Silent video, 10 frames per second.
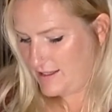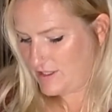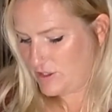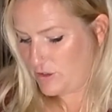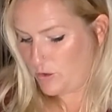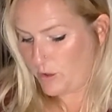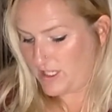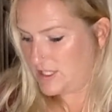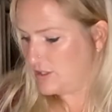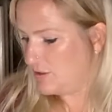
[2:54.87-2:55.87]
So you're
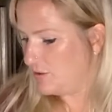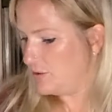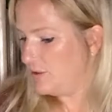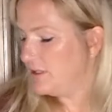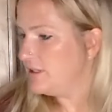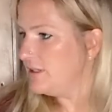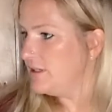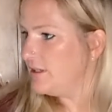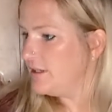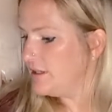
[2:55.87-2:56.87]
going to
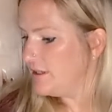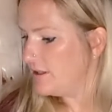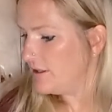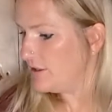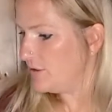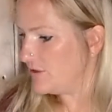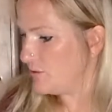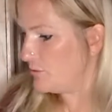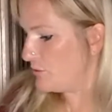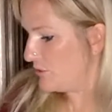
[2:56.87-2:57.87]
use
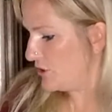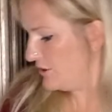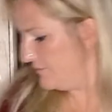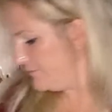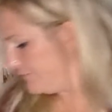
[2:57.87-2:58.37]
a ruler